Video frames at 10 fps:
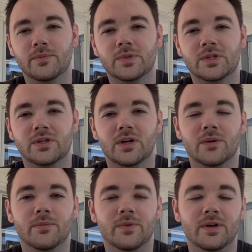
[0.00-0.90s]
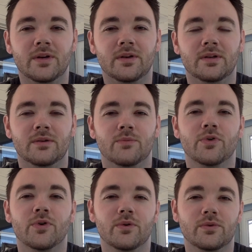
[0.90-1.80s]
some
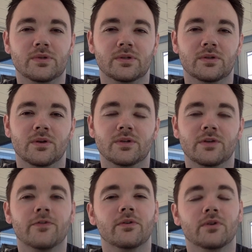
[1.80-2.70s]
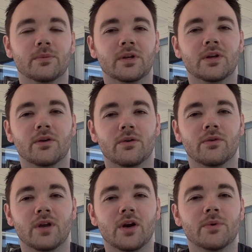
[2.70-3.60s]
pros differ a little bit here or
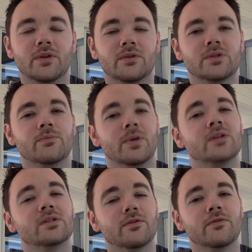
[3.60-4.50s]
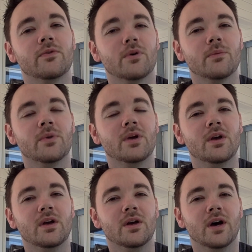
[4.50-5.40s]
there, but there's some basic form
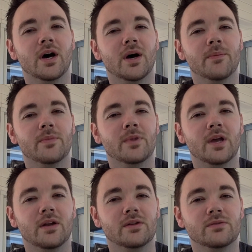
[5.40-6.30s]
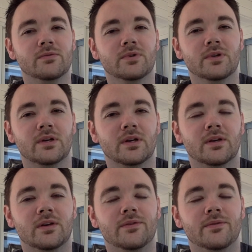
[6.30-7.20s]
that is really
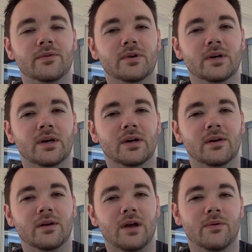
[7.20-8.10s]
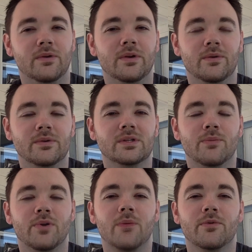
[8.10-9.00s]
I would say
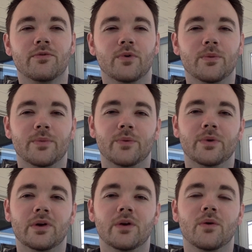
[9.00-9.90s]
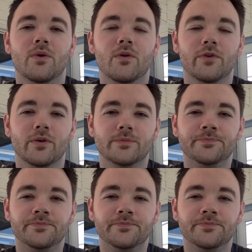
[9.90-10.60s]
proper form that we can go over.